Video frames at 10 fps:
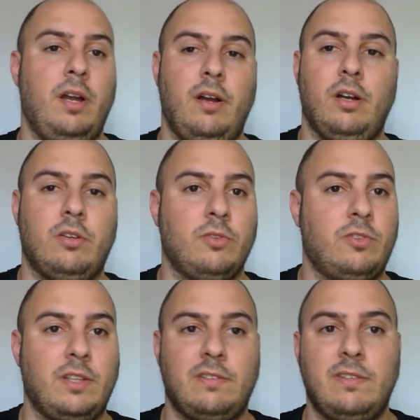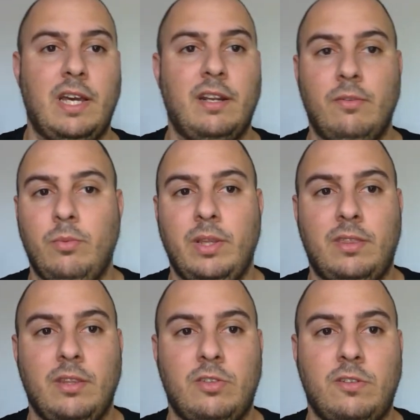Uncle Six is not with
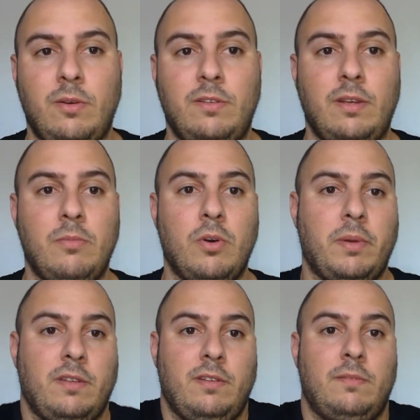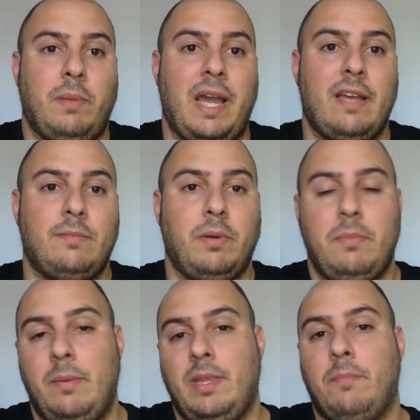the series anymore because he's passed, but
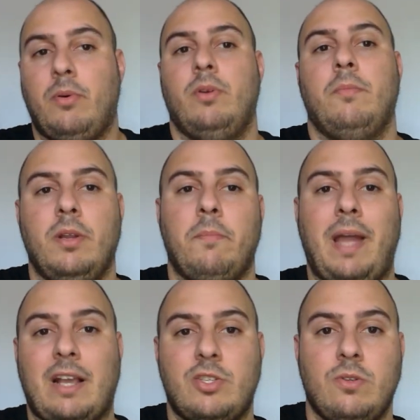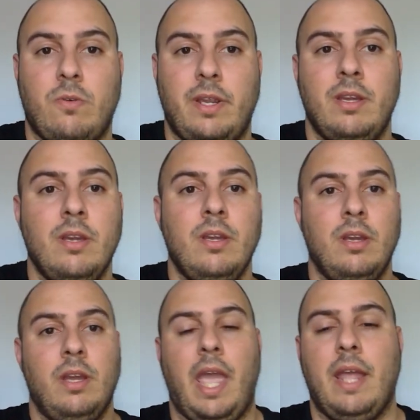maybe they put him on a backstory,
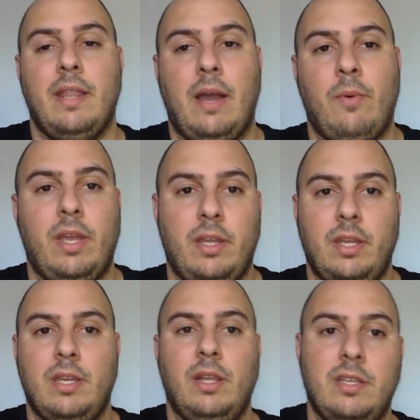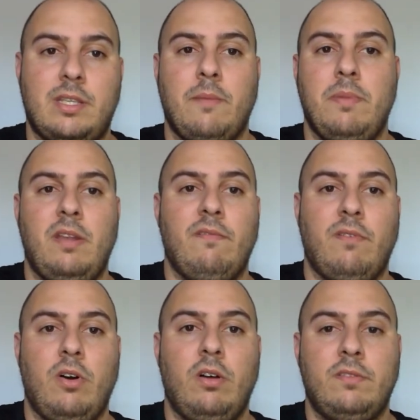and that way he at least can be
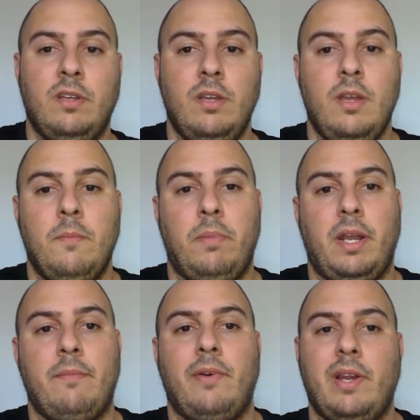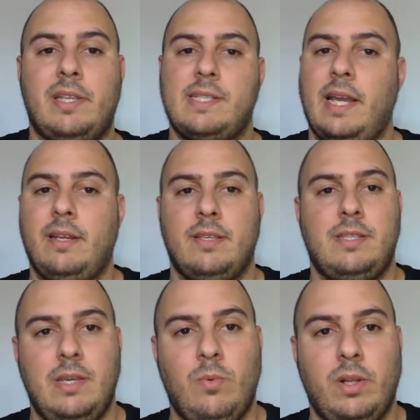involved. But I'm very excited to
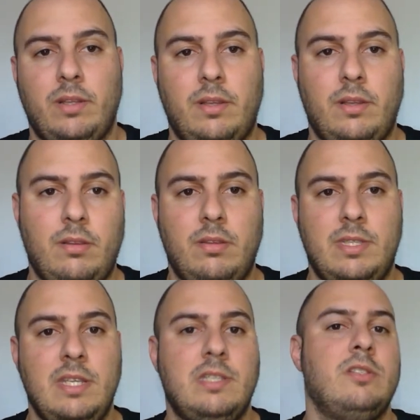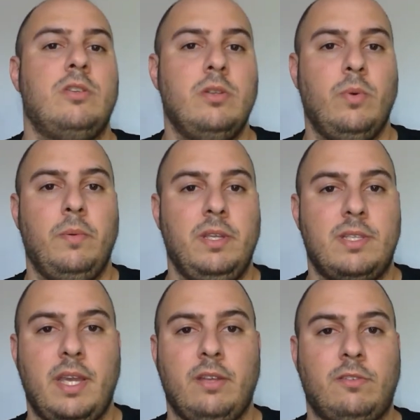see what season 2 will
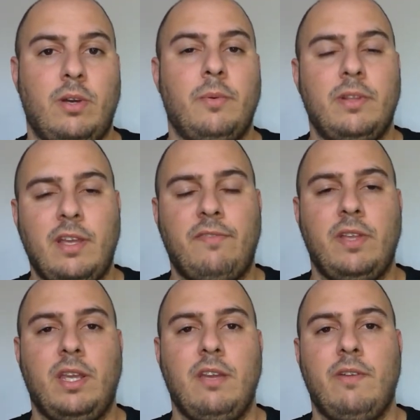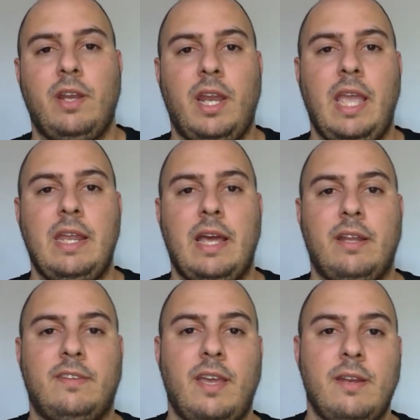entail. So I would definitely give it an 8 out
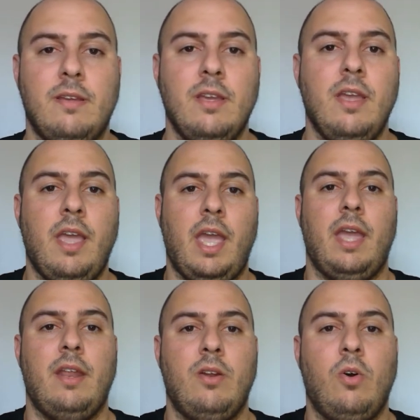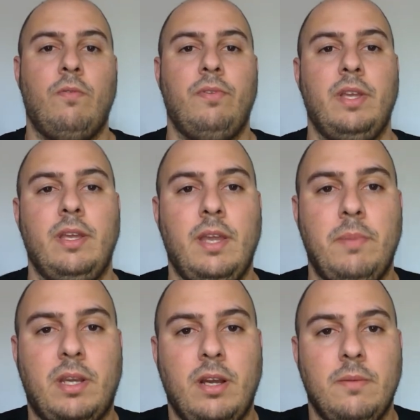of 10, and hopefully it
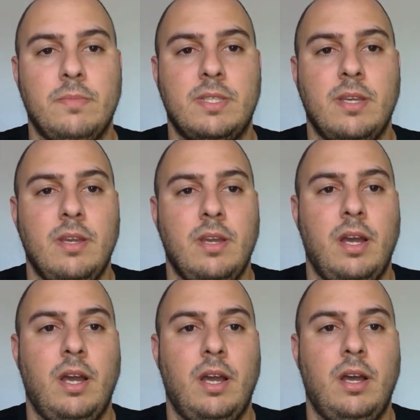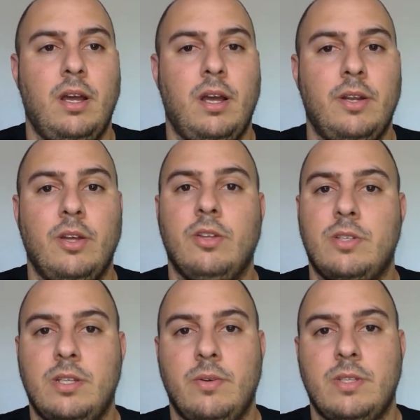becomes another
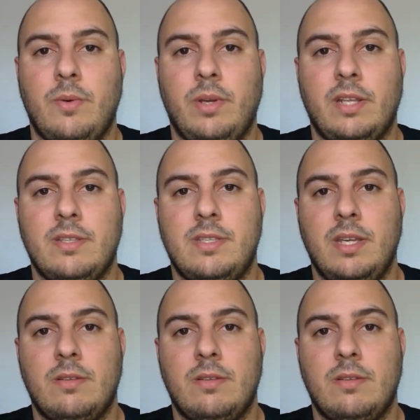series that we get to see.